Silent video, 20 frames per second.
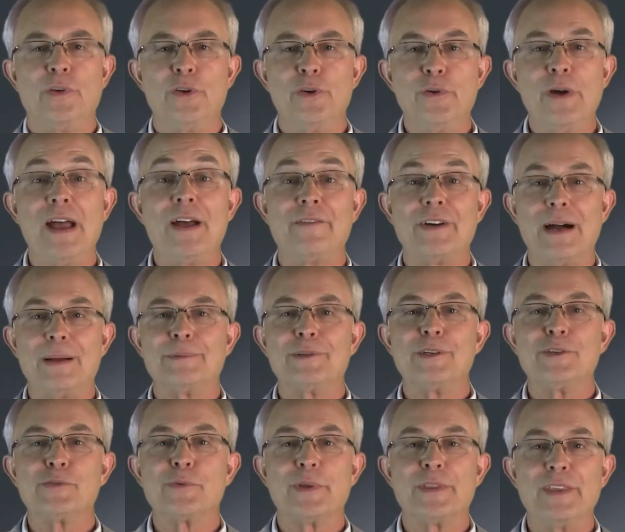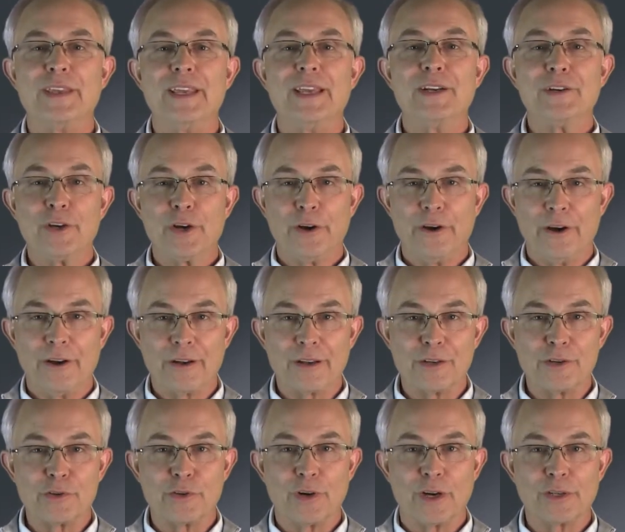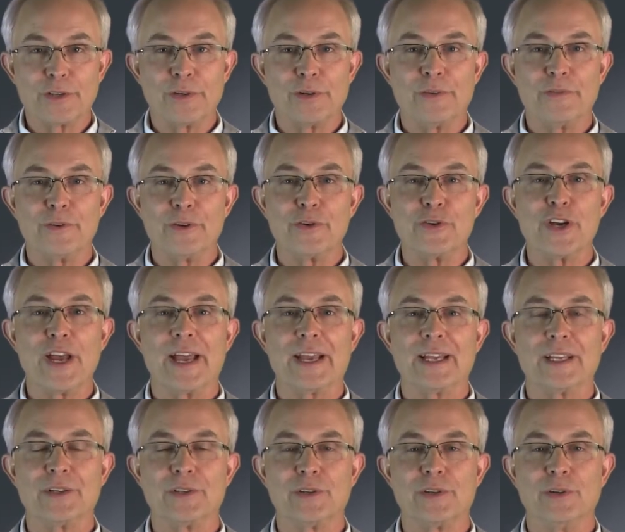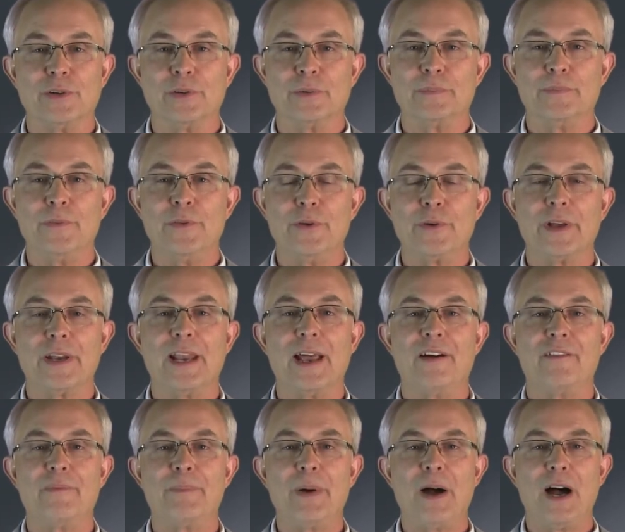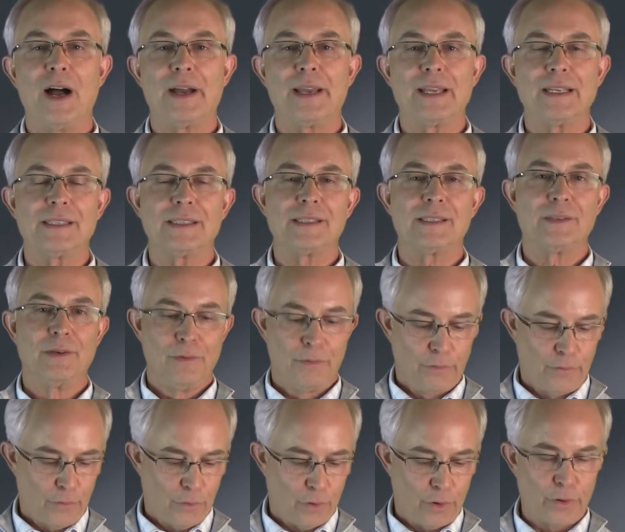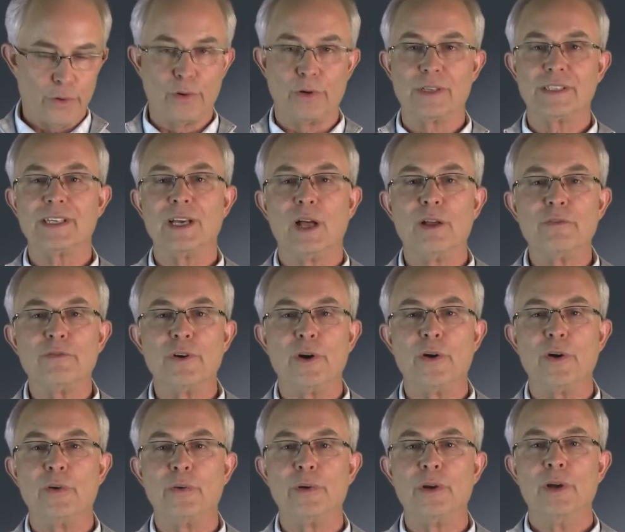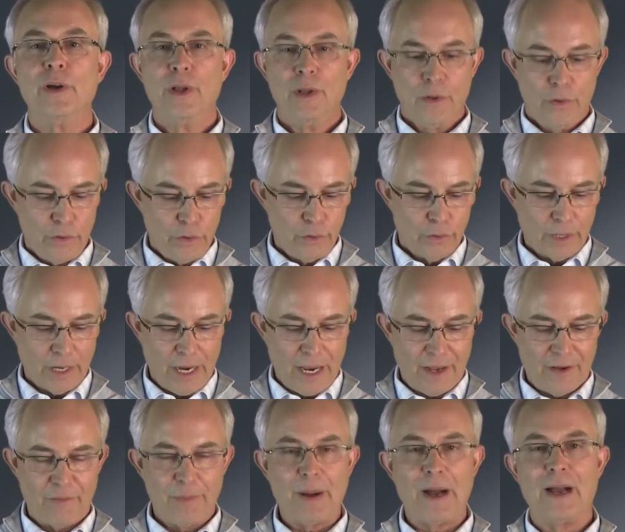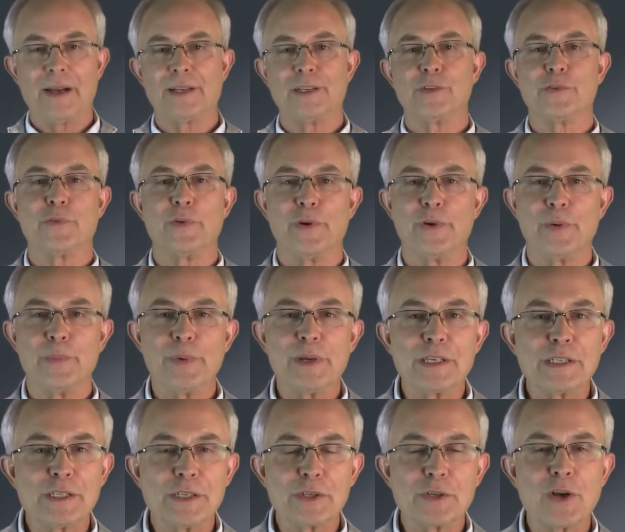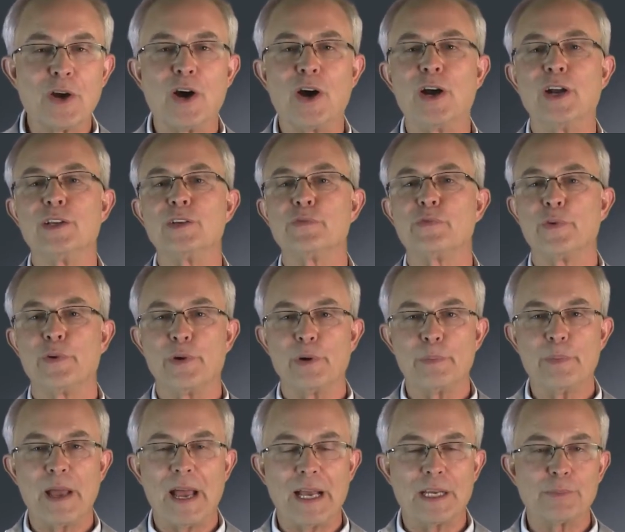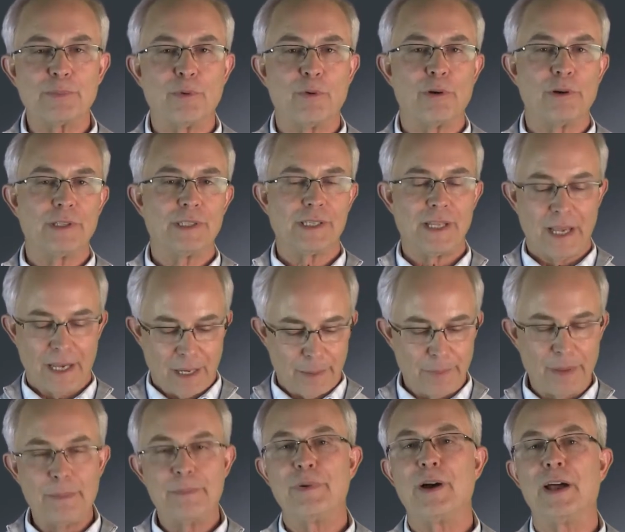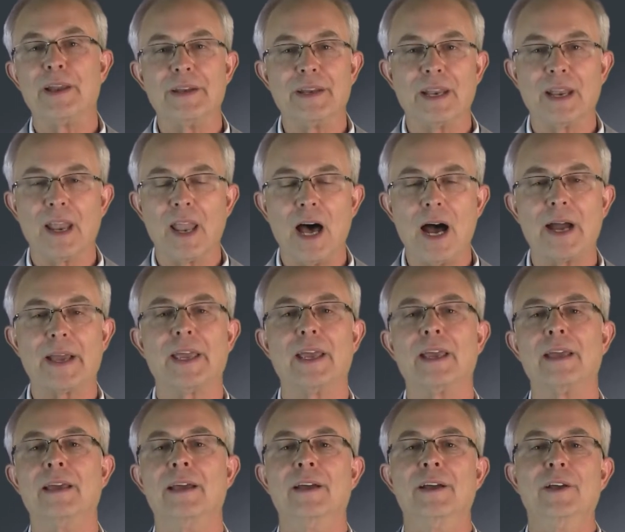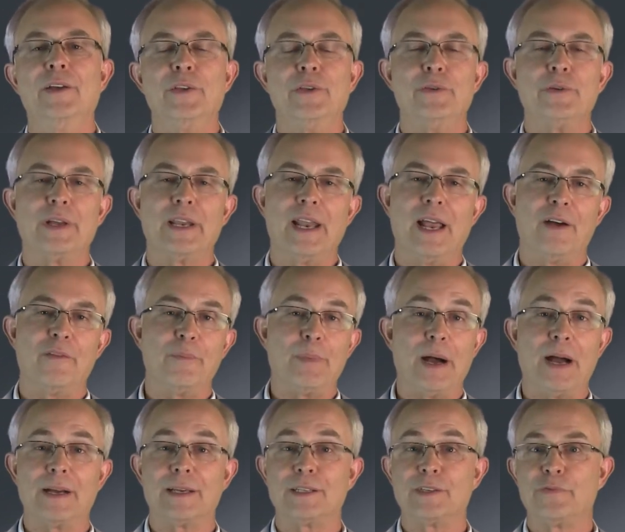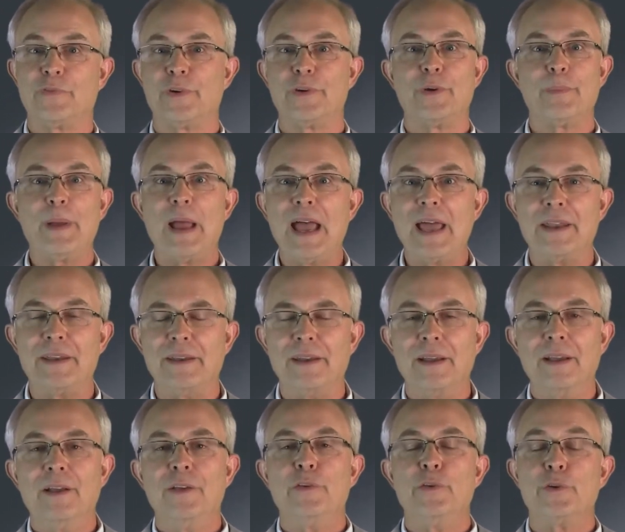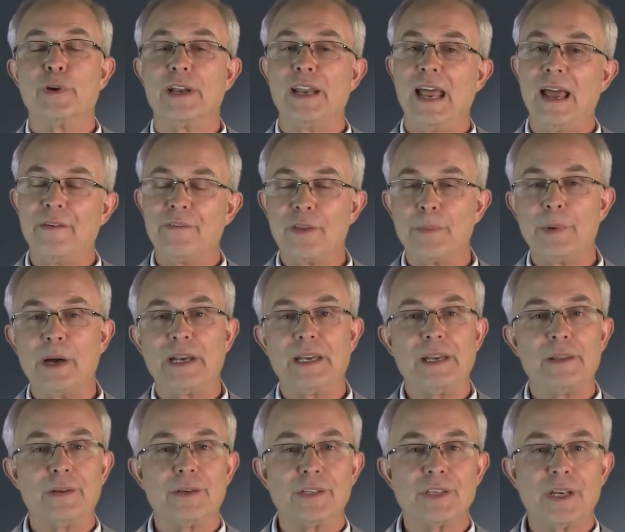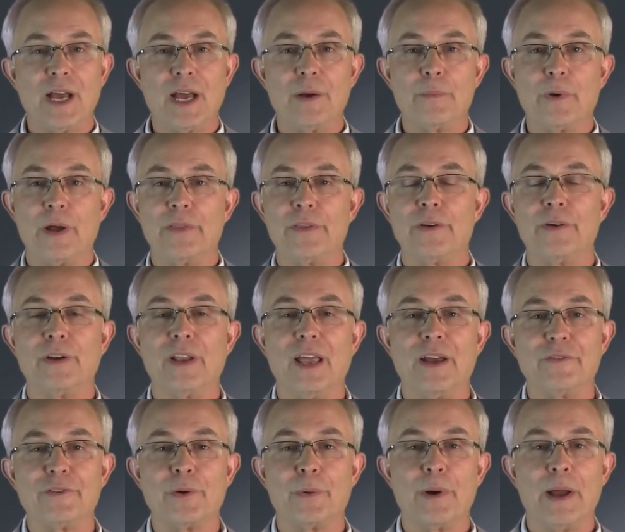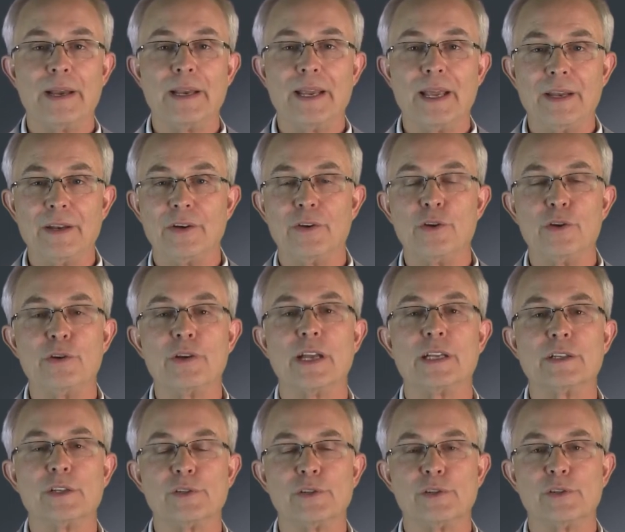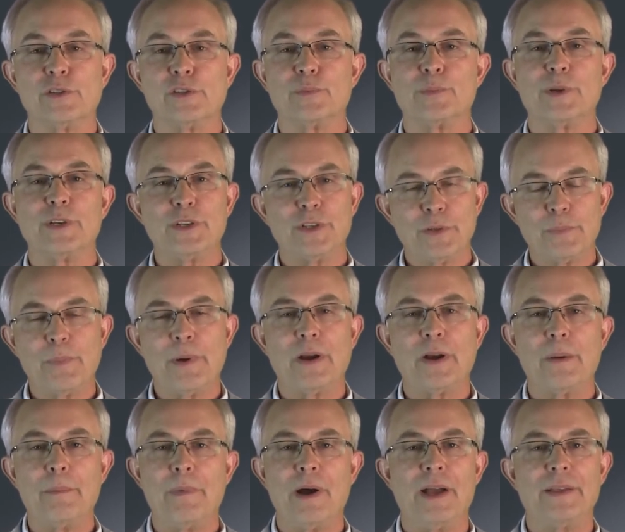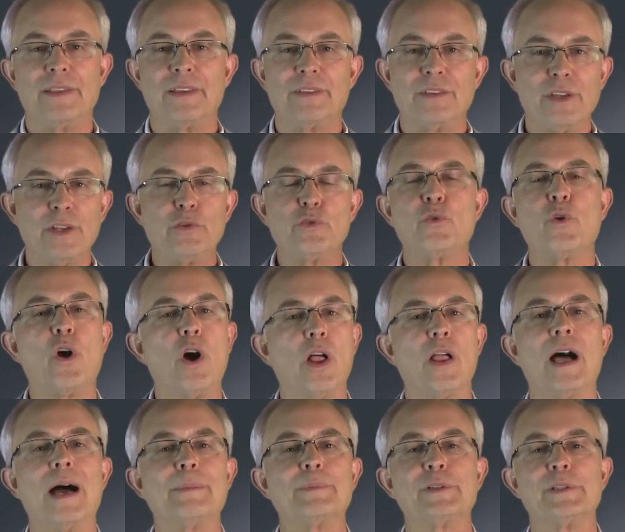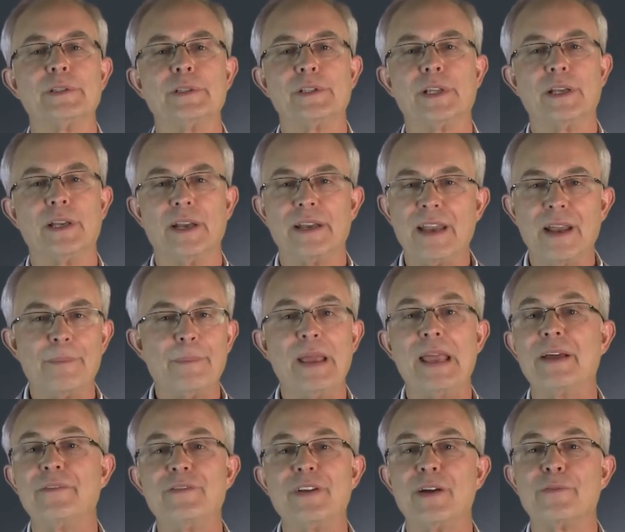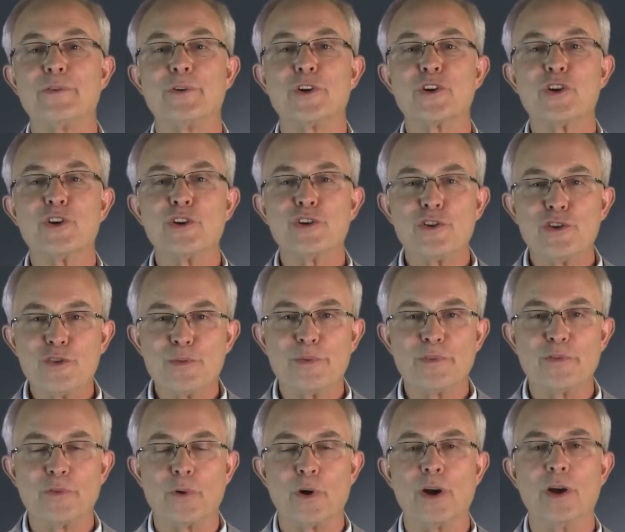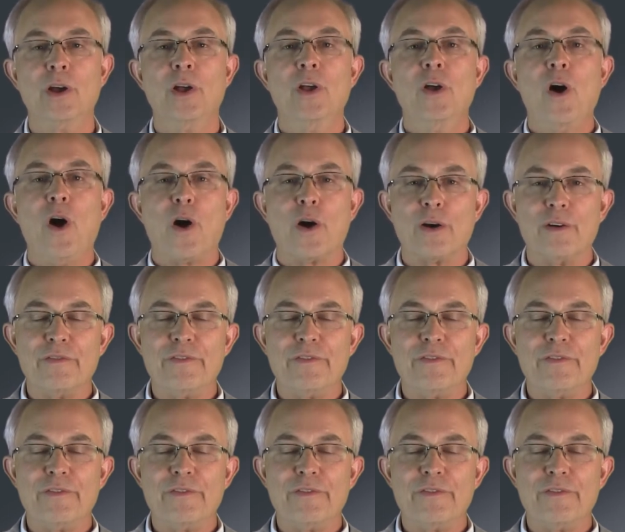You have options with the interior construction of your jackets too. You can have pockets for your cell phone. You can have pockets for your business cards, for your passports. They can be buttoned and locking. You can have pockets for your pen. You can have them on either side, whether you're left or right-handed, you get to choose. But just bear in mind that these are all options that it may have never occurred to you before are